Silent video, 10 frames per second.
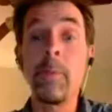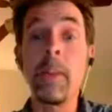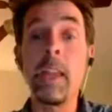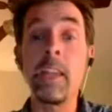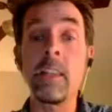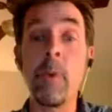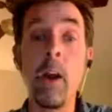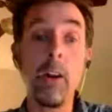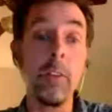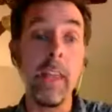is part
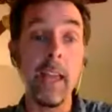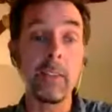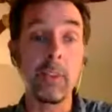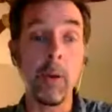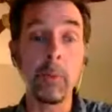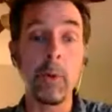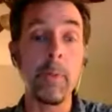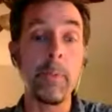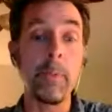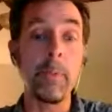of that. Scope creep
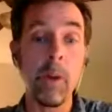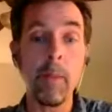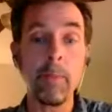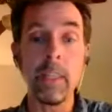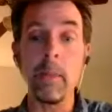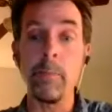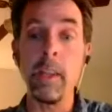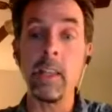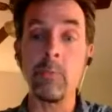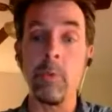is probably
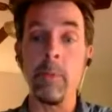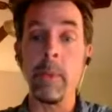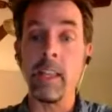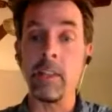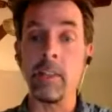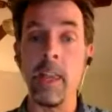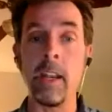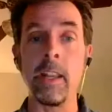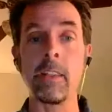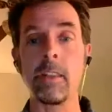the biggest one, because
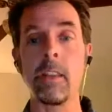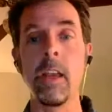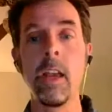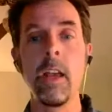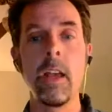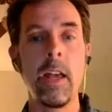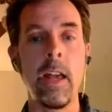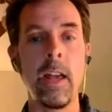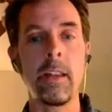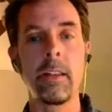then it's
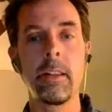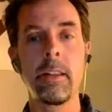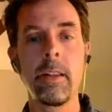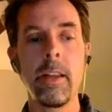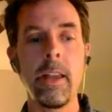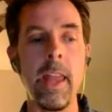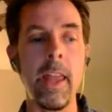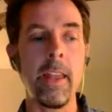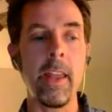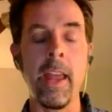and
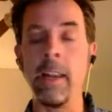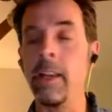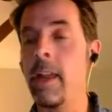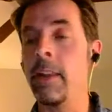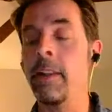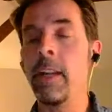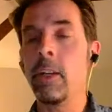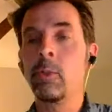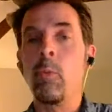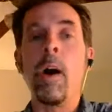
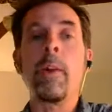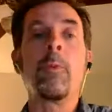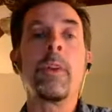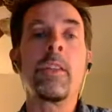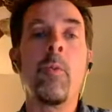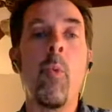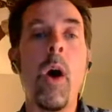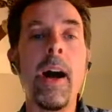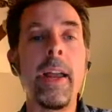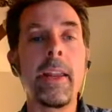here's one reason
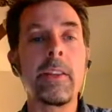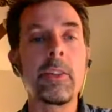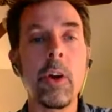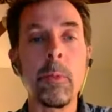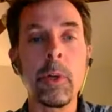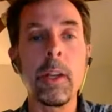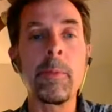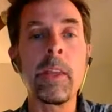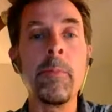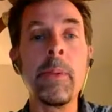why scope creep
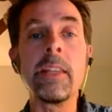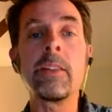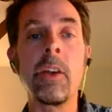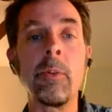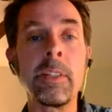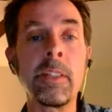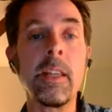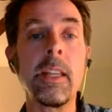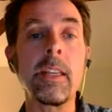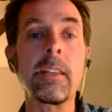can be so
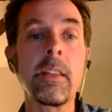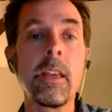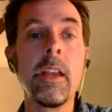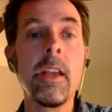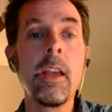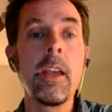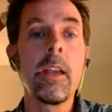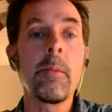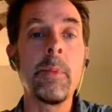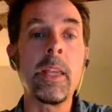insidious,
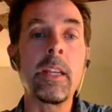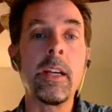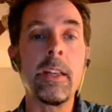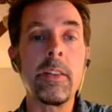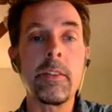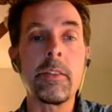because